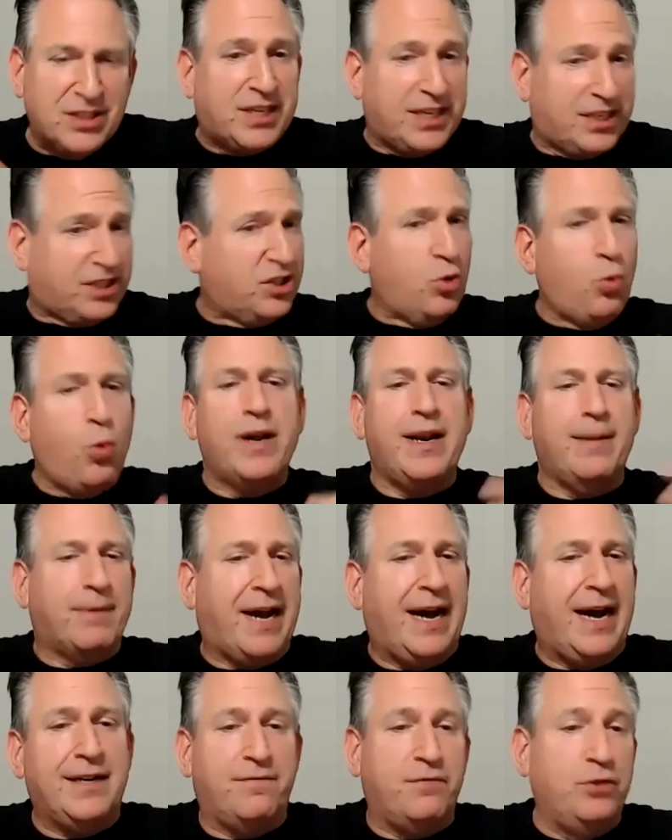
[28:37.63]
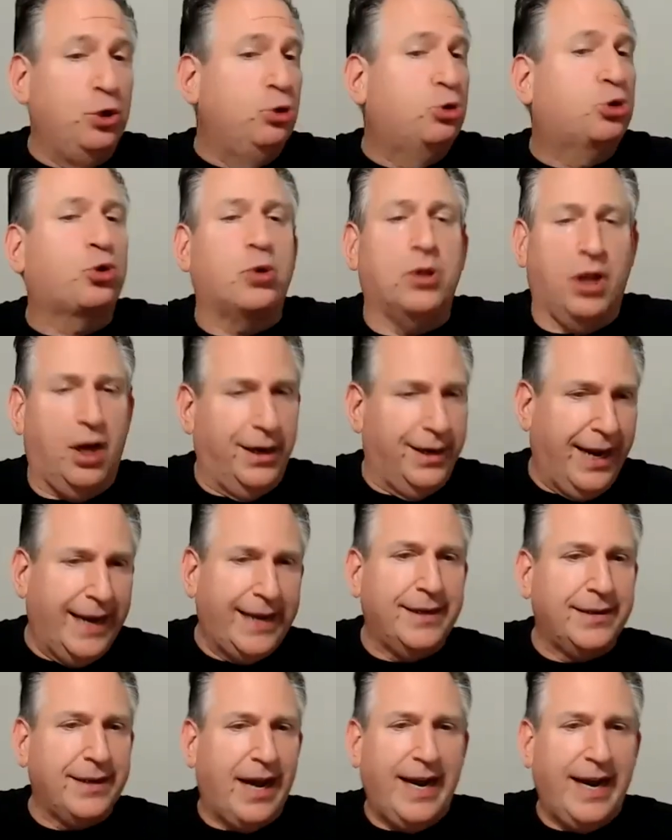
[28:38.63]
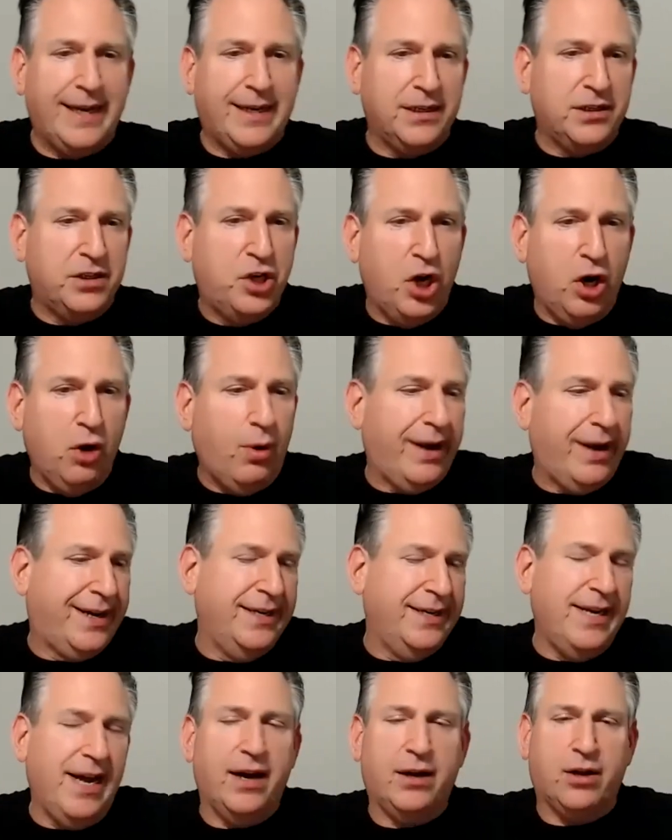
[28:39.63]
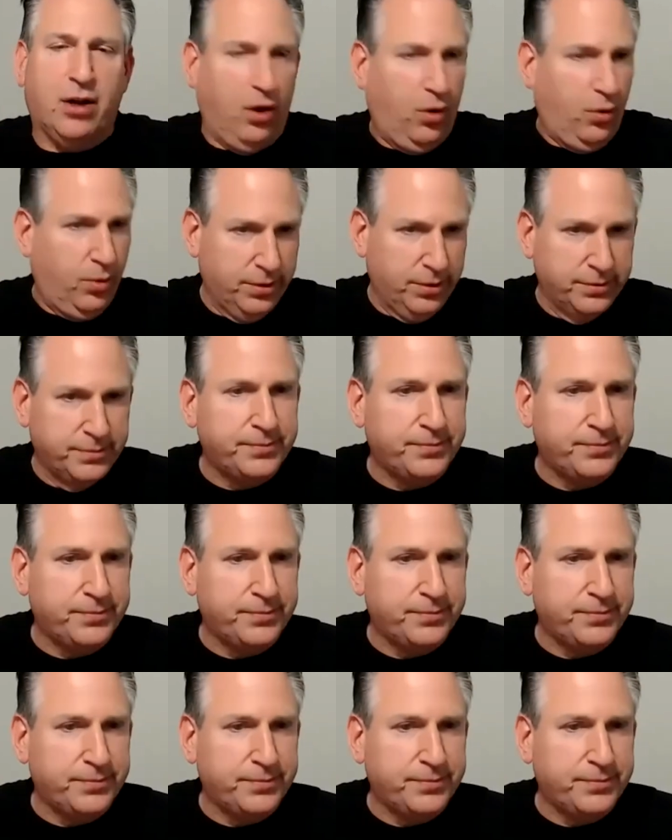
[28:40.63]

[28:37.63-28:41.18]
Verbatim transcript: this is the one I'm neutral on. I could go, I could not go.